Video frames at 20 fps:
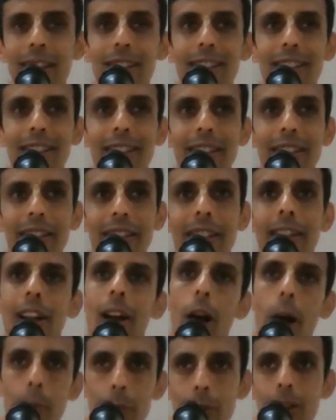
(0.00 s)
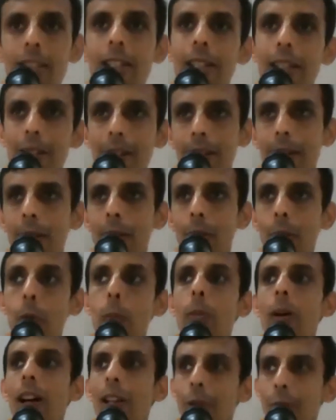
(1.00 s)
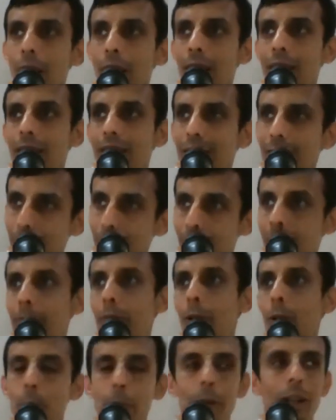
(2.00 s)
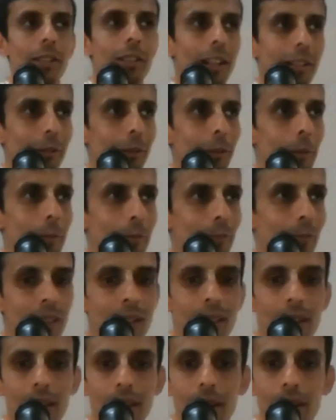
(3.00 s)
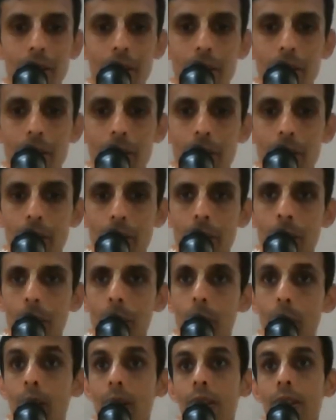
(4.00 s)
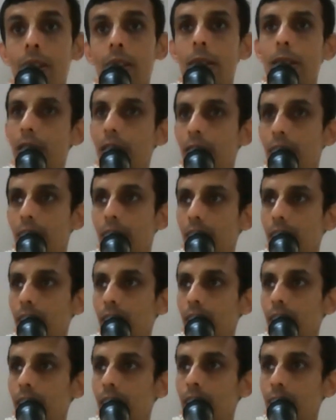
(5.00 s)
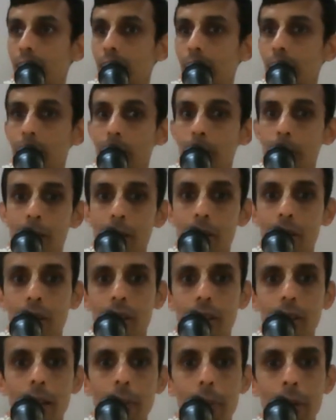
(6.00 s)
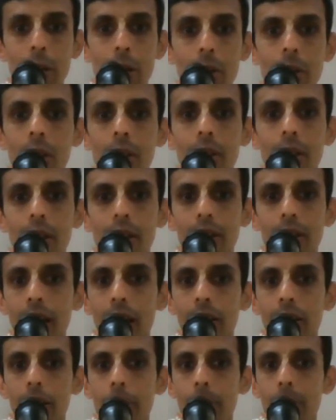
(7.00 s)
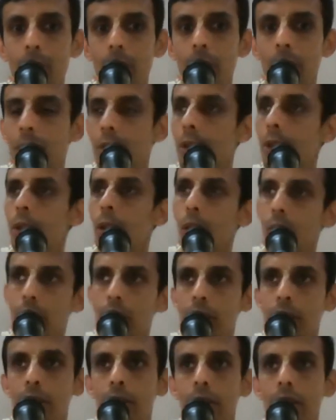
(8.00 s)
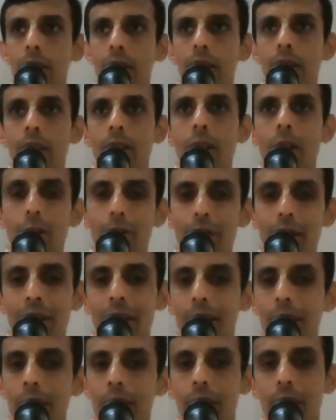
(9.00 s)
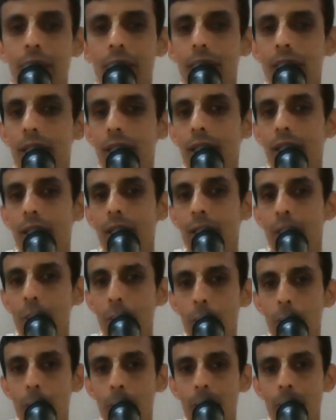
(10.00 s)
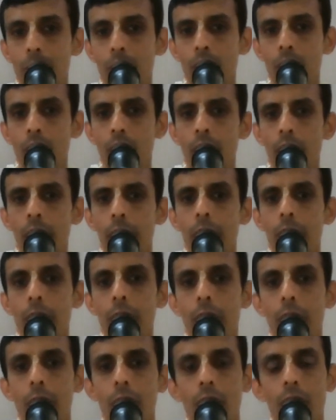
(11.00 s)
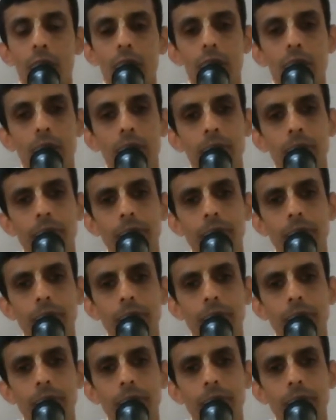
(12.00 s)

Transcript: Means, obviously, Prabhupada Anugas. Prabhupada also. So very much appreciated that we should not offend our Guru. And we should not